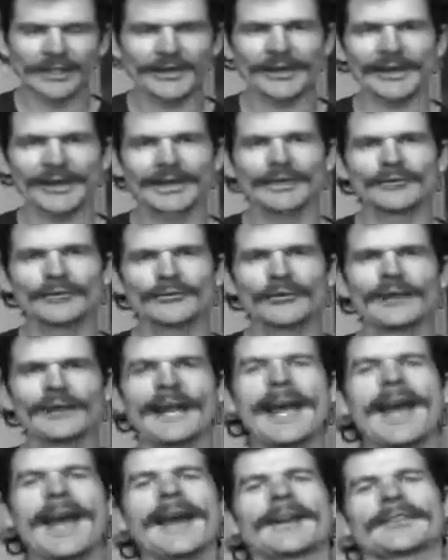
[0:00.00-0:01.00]
Like,
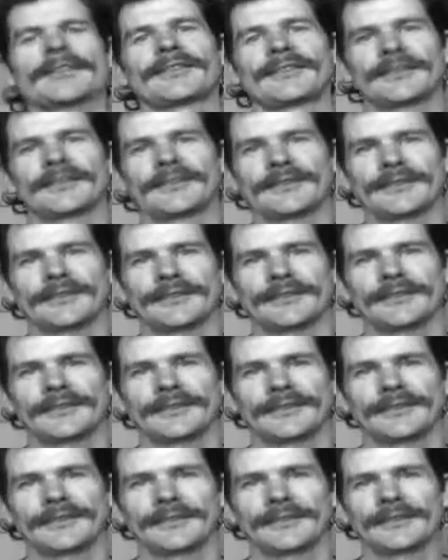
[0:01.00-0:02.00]
relax.
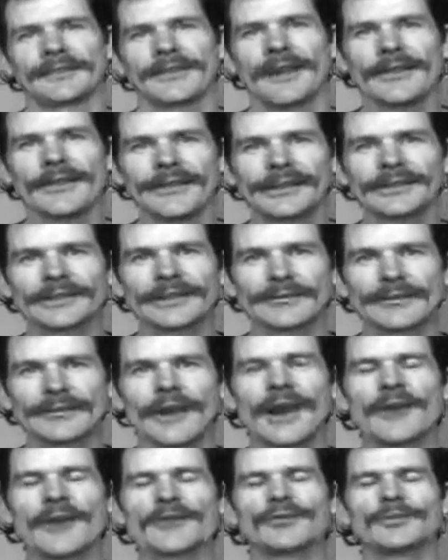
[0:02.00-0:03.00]
Nothing's ever
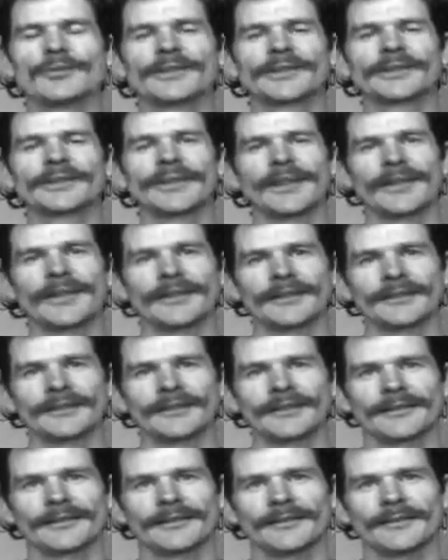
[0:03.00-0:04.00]

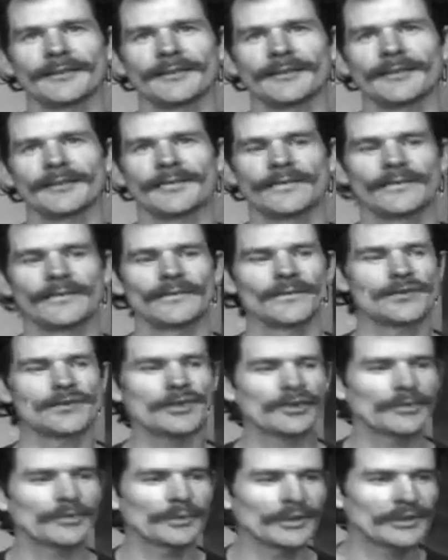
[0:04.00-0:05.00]
100%.
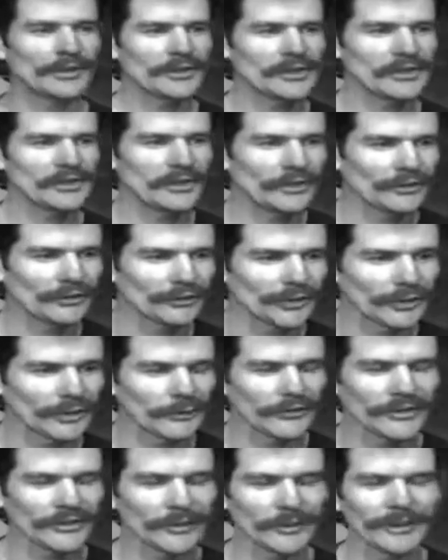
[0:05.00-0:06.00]
Just because you
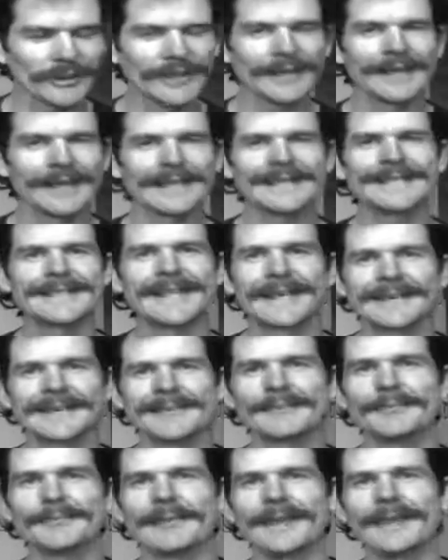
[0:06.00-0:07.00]
disagree with someone
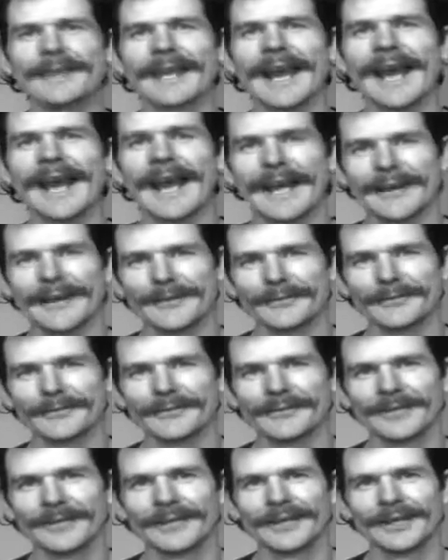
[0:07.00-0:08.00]
doesn't mean you hate them.
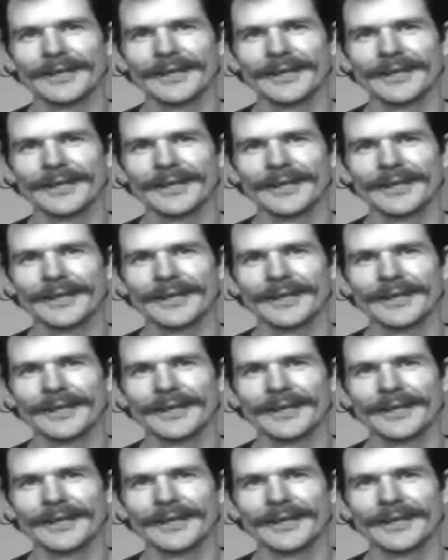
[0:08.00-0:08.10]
